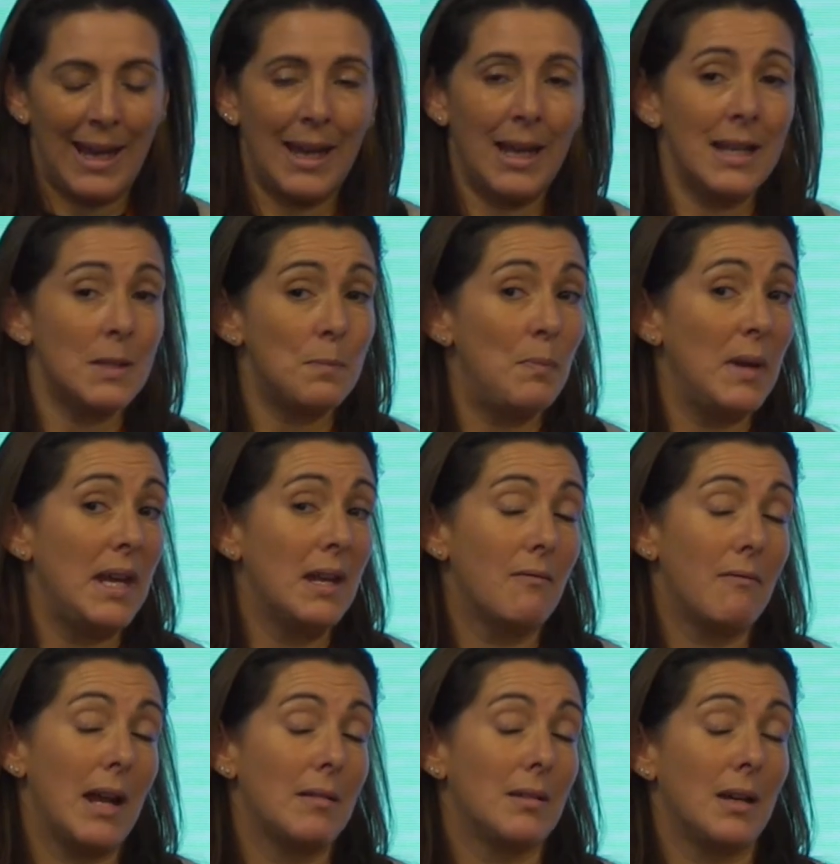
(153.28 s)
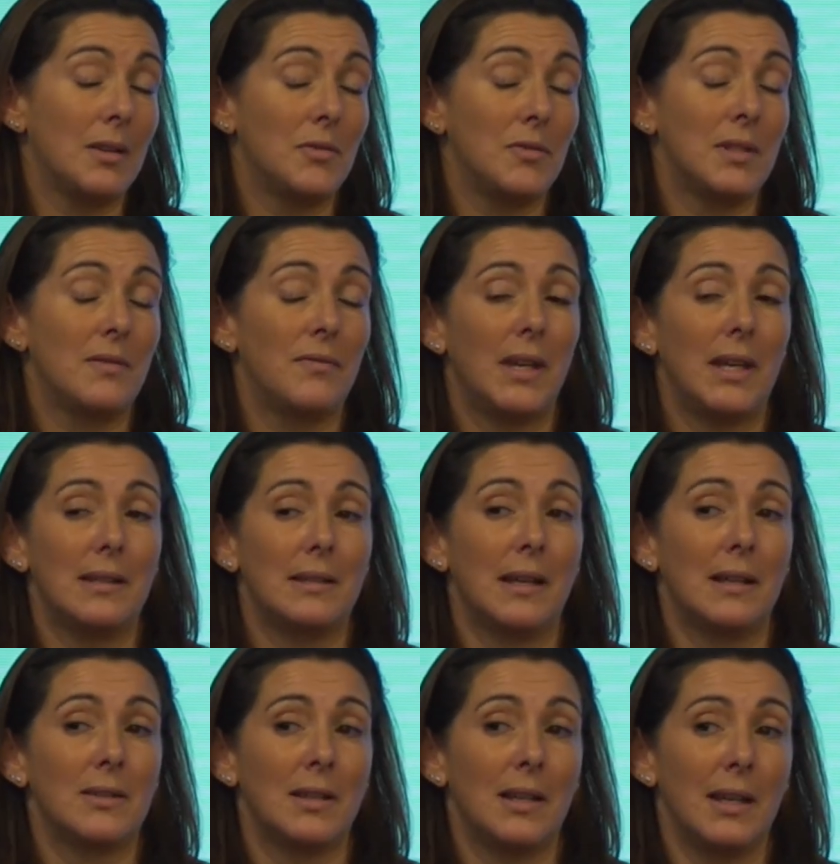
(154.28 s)
It's been around hundreds of years
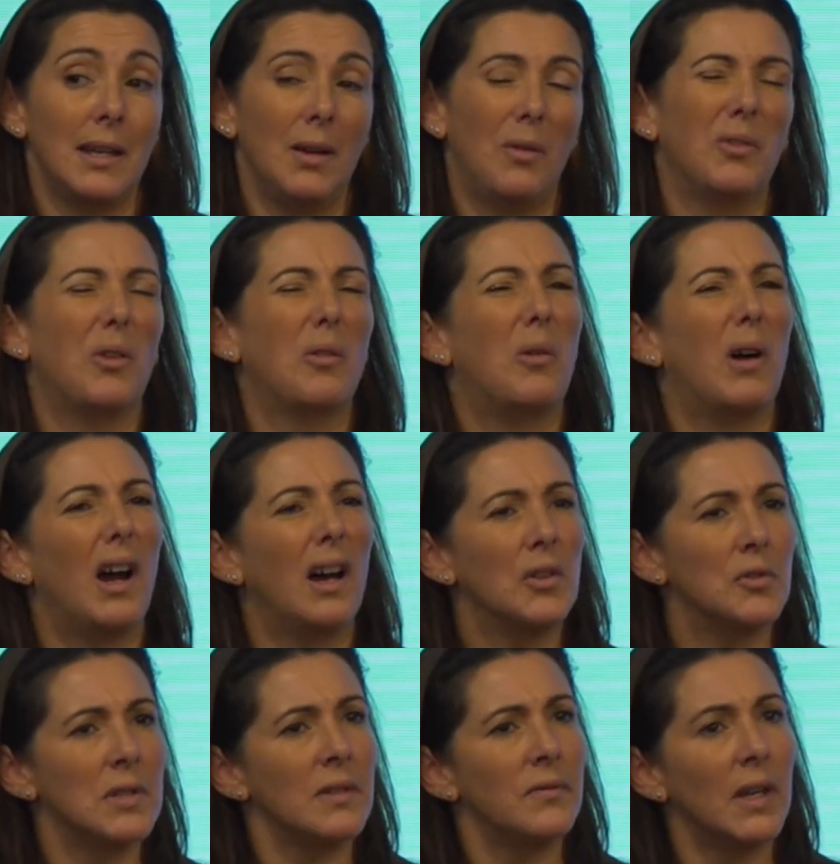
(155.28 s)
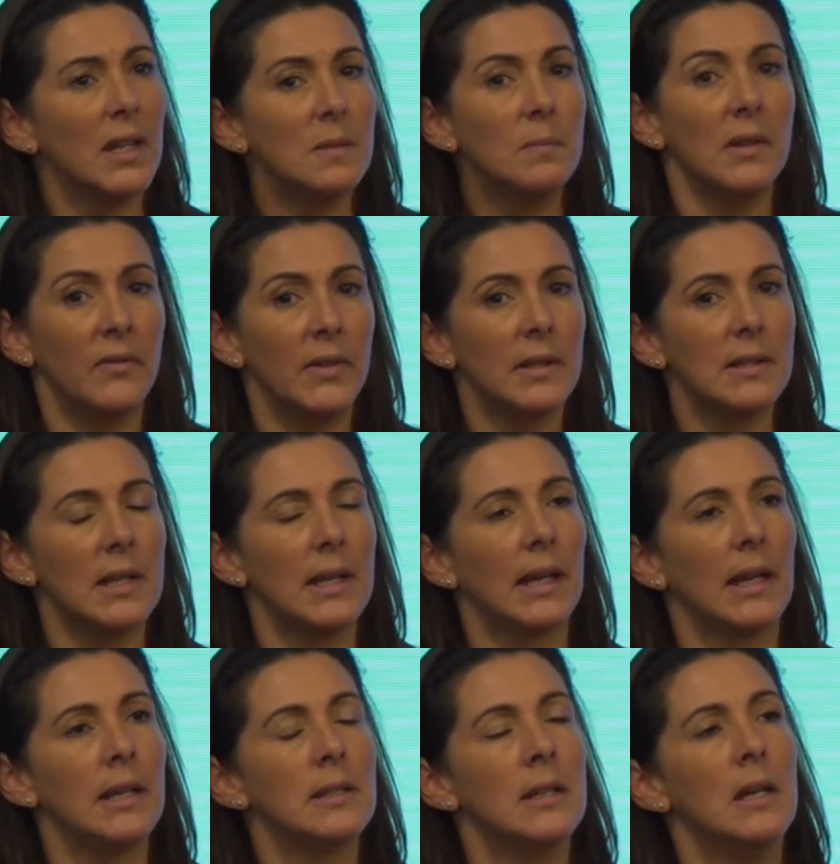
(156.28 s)
actually, or not quite hundreds of years, but feels
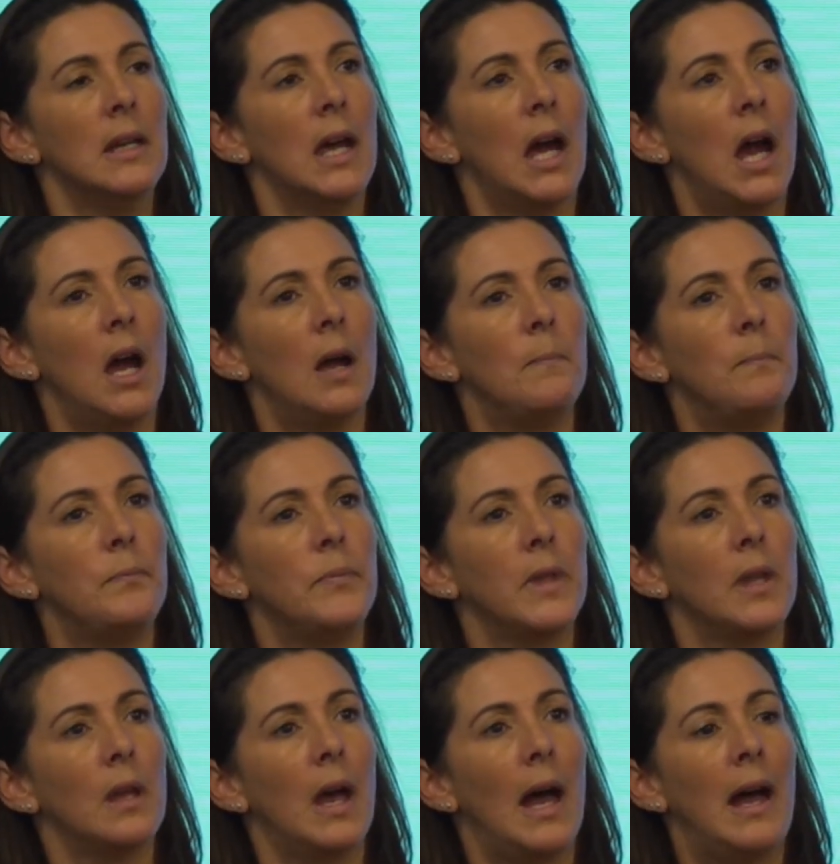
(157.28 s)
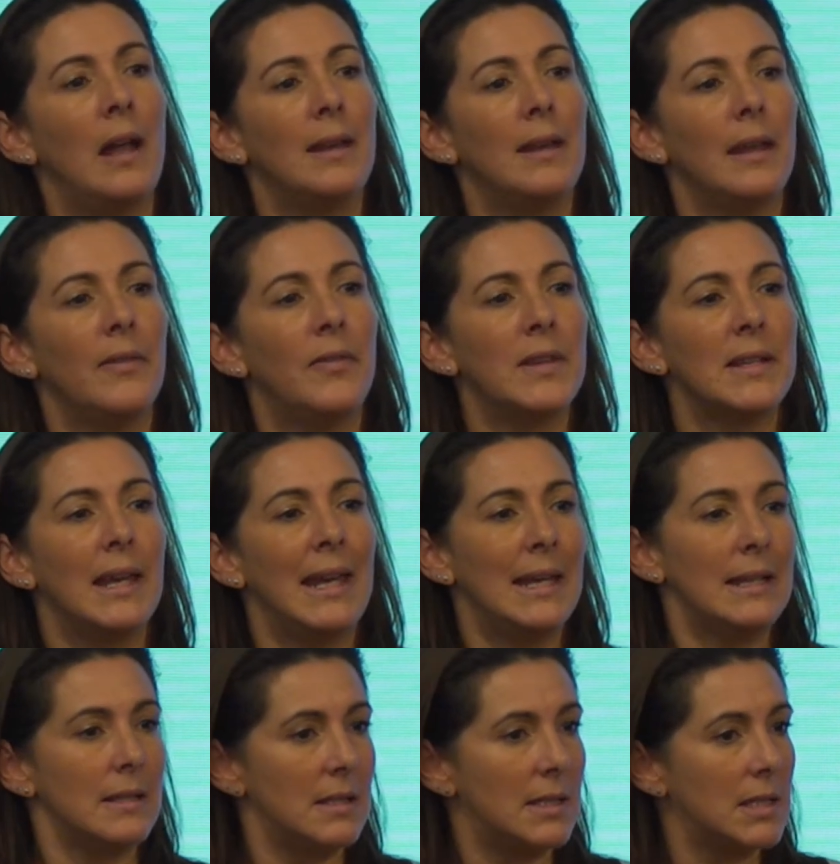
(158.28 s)
like it.
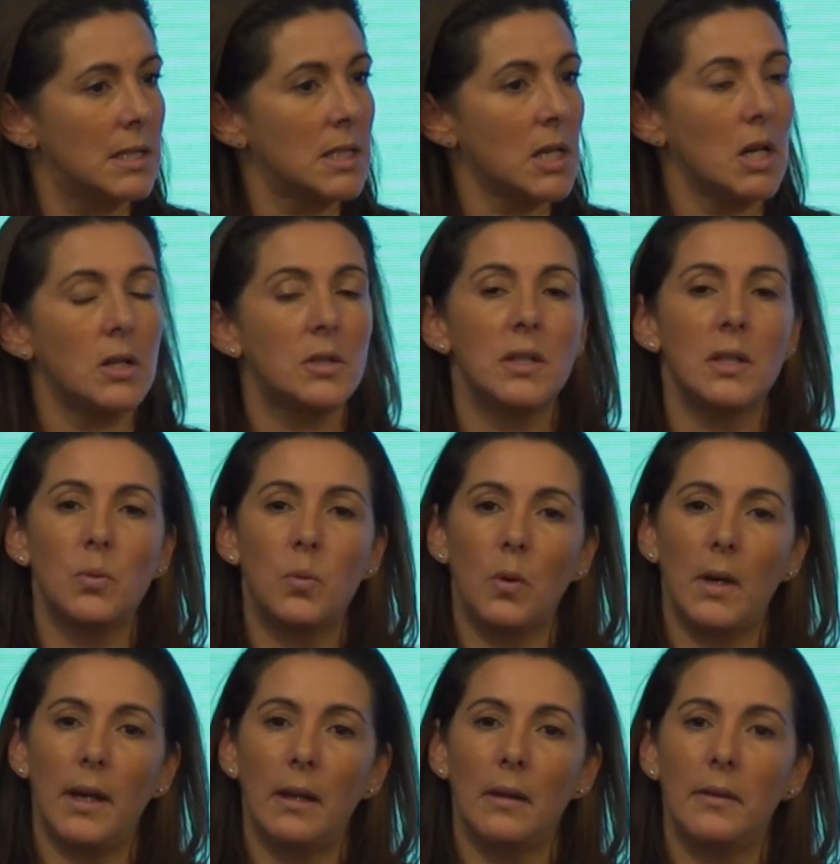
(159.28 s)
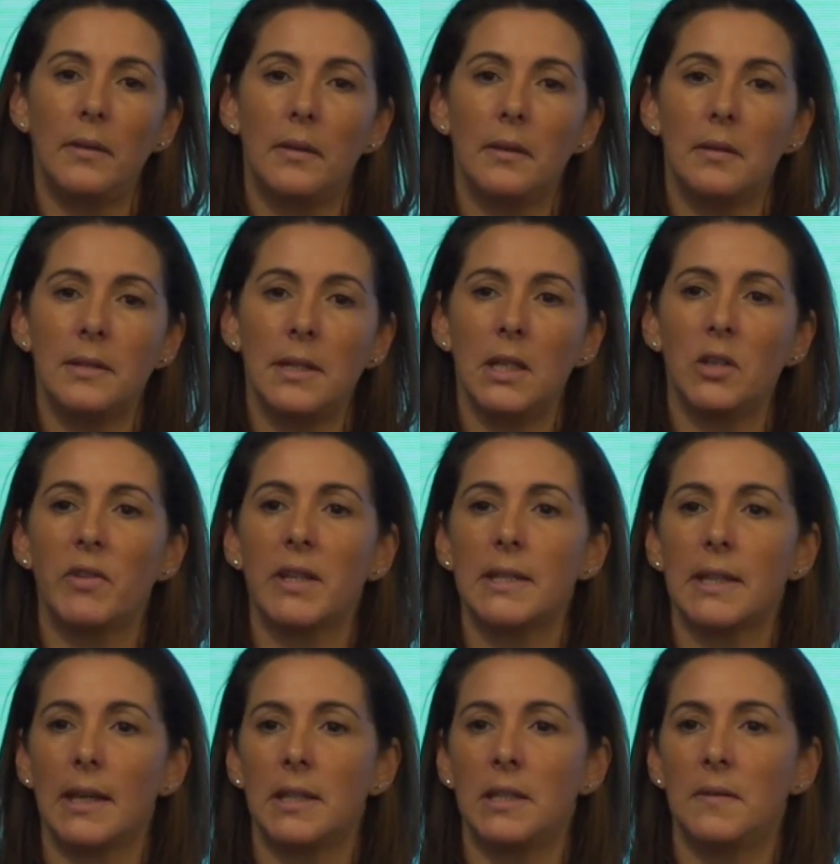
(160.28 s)
It started with senior
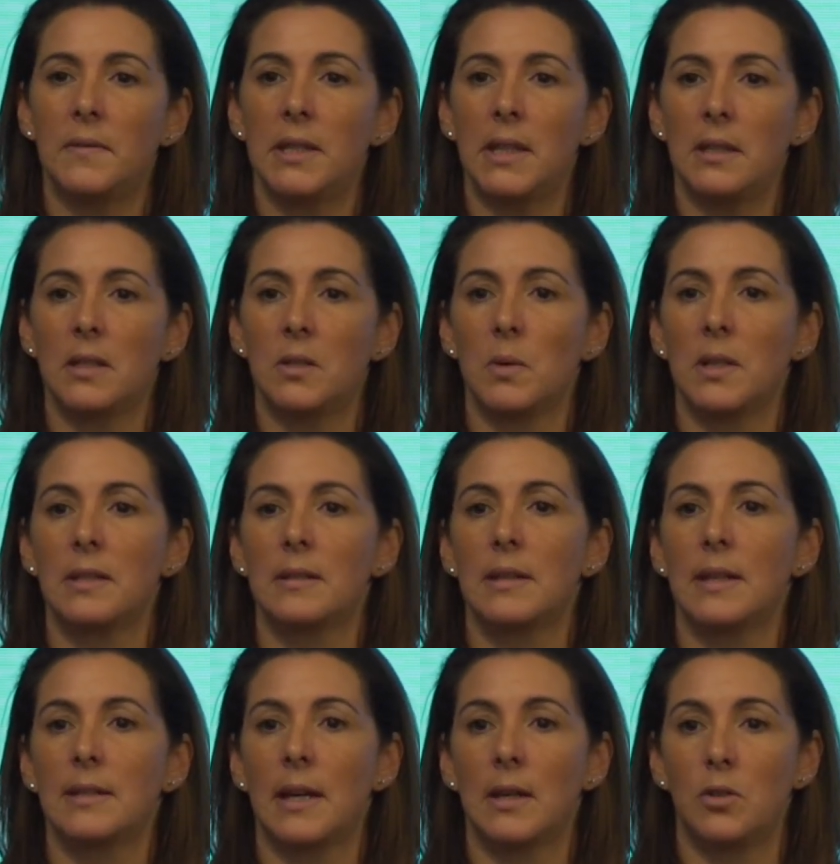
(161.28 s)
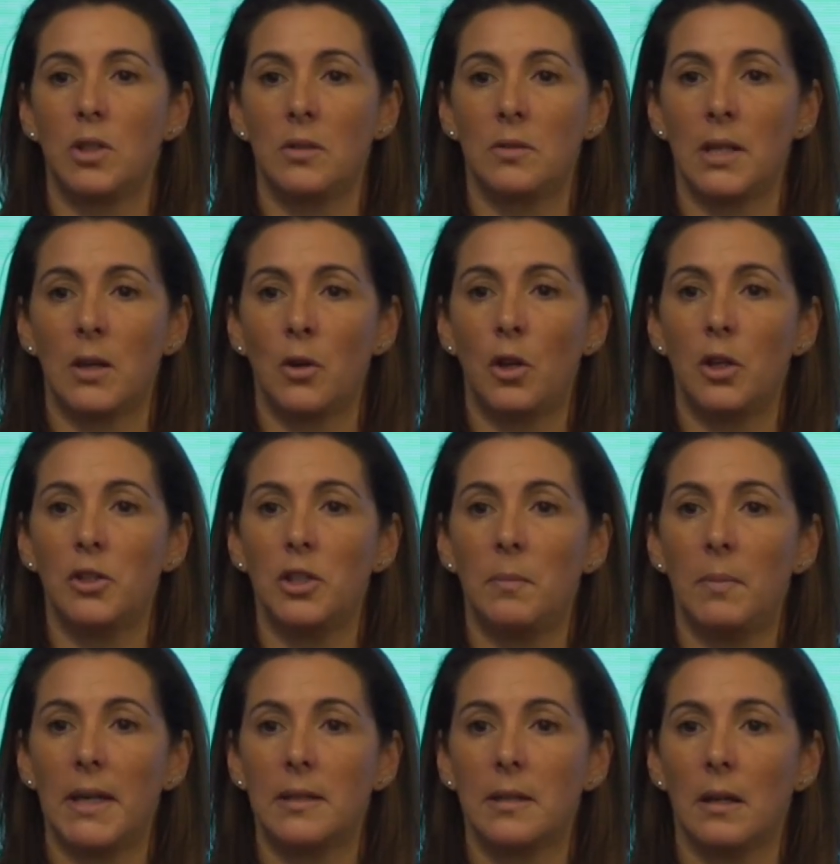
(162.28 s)
executives needing to understand how to use technology
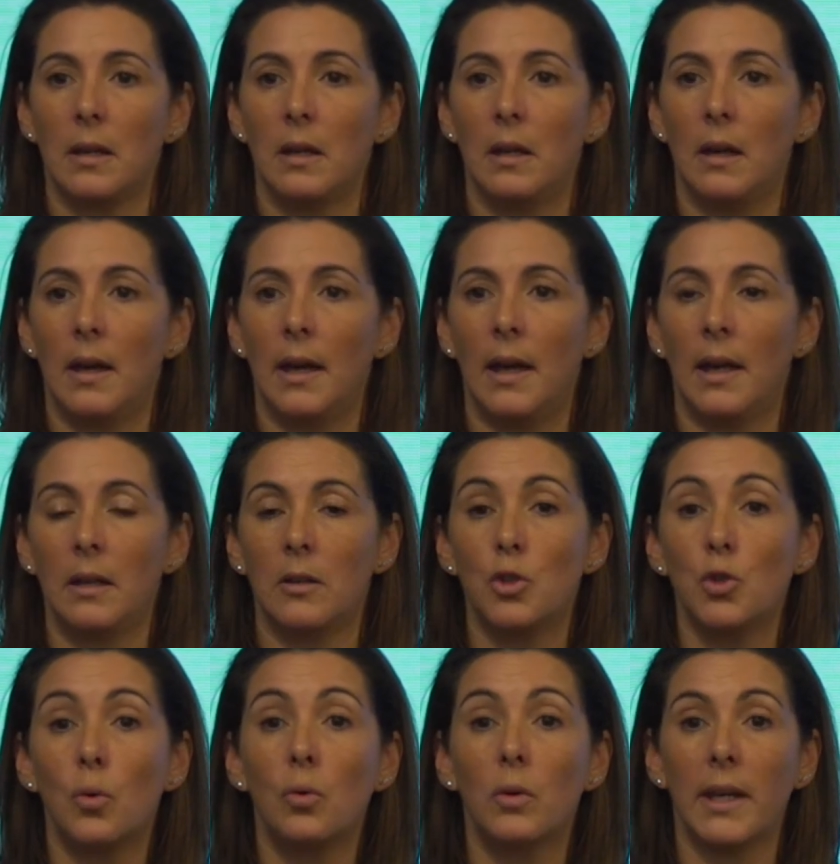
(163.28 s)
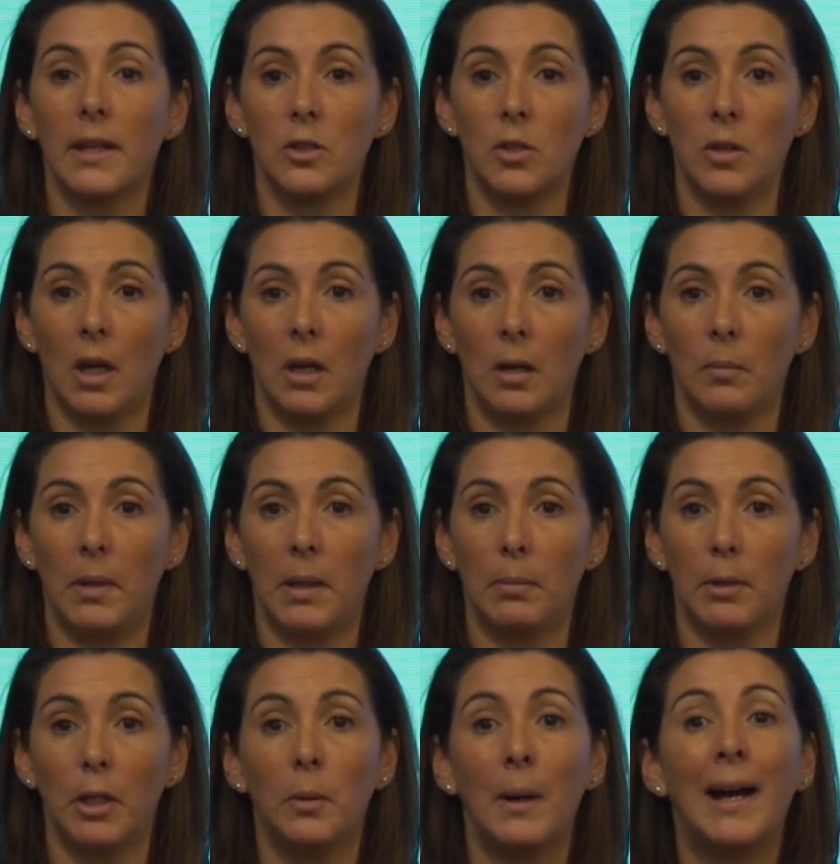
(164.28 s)
better and talking to younger
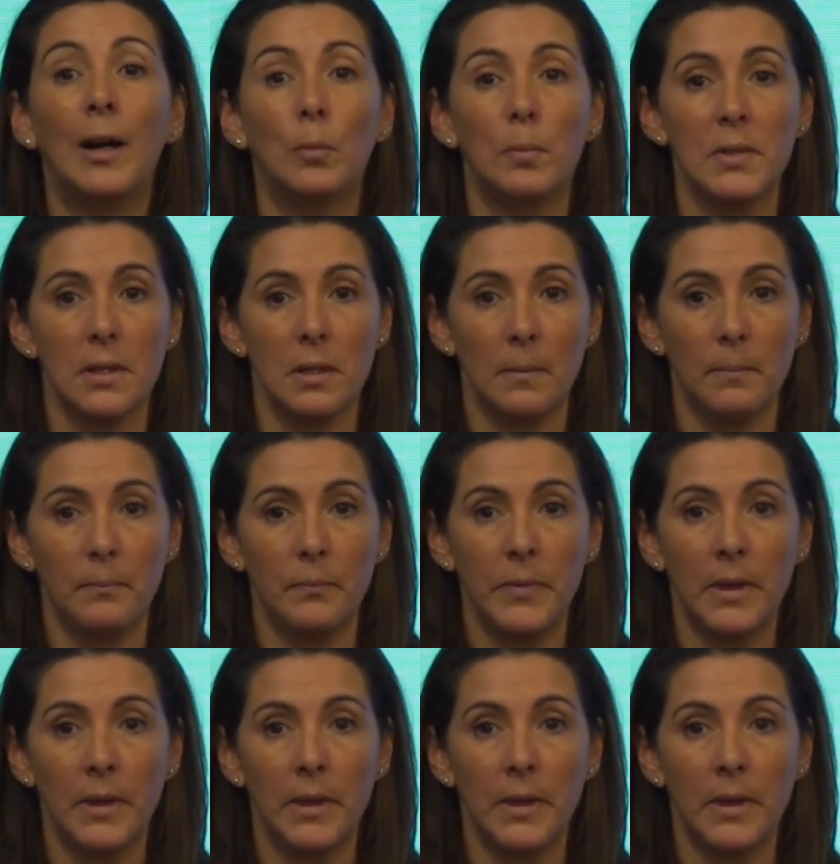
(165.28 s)
people who helped them.